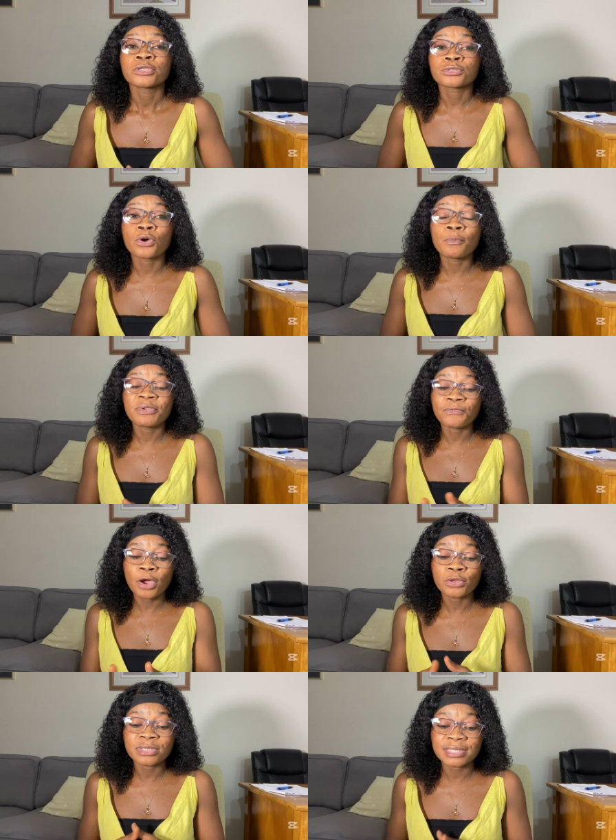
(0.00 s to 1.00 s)
So
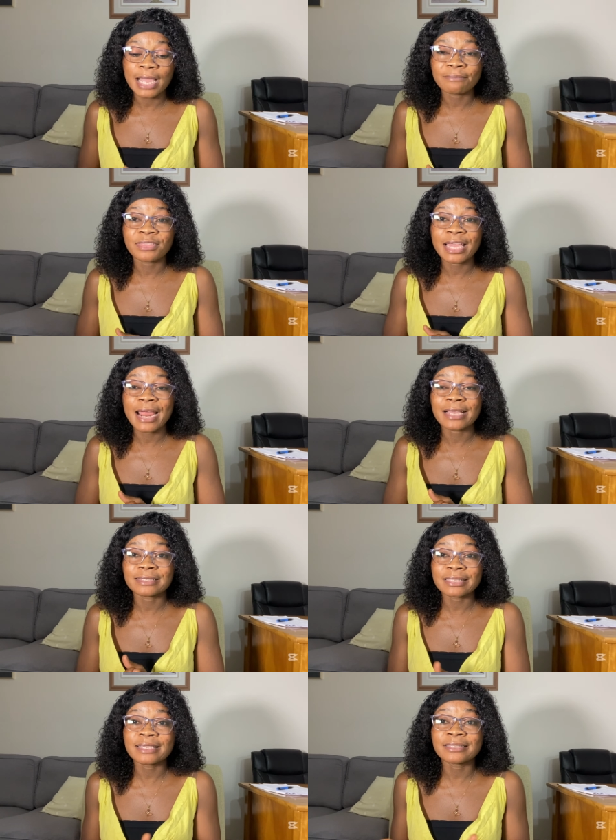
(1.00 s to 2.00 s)
before you start, there are
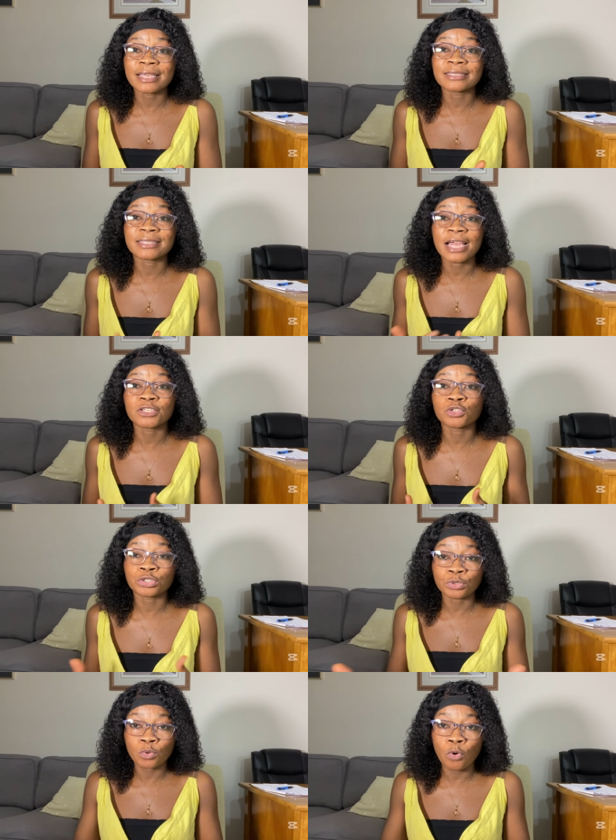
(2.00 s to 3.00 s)
certain things that you
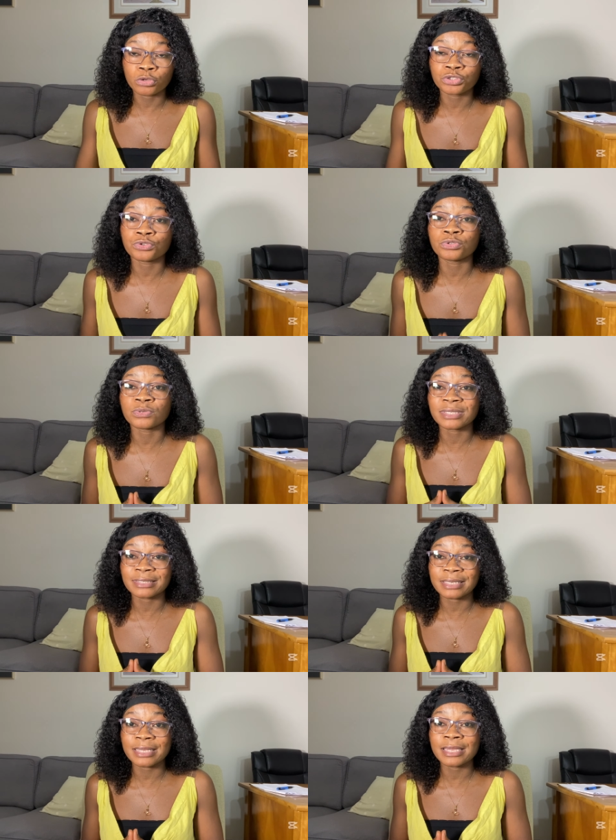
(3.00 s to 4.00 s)
should go through to
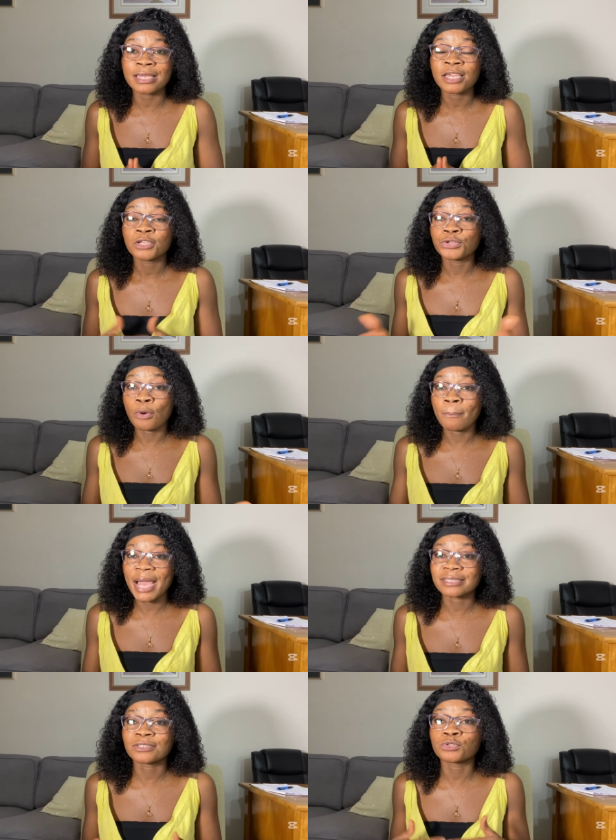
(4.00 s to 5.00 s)
see your
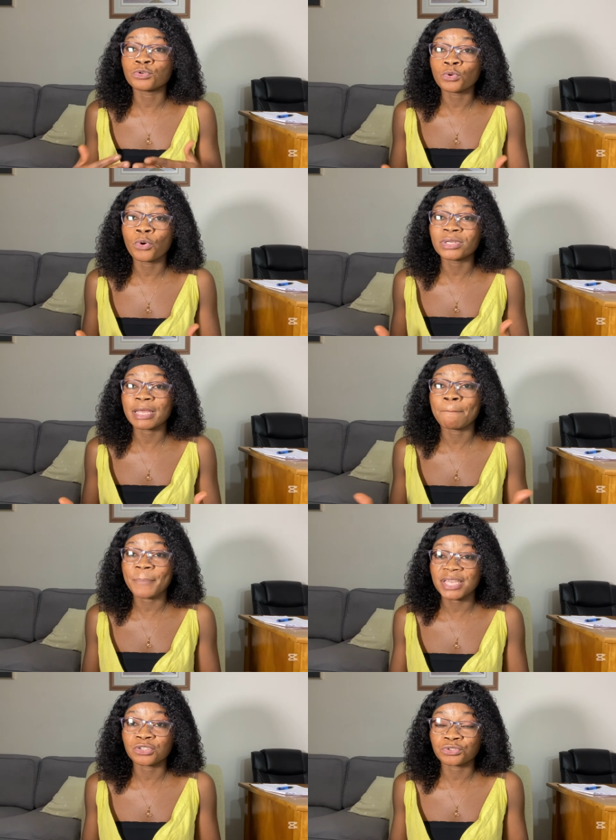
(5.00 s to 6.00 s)
marks, to know the
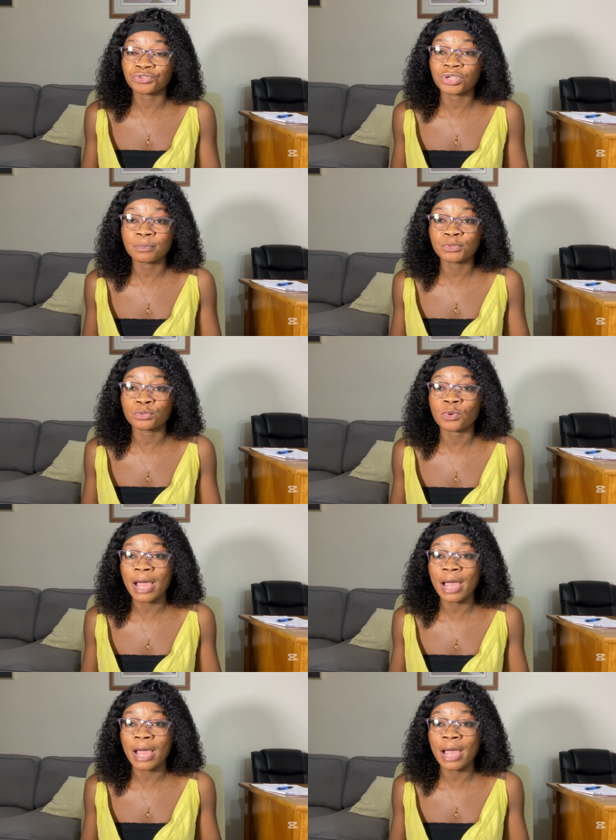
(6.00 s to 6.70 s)
best stream to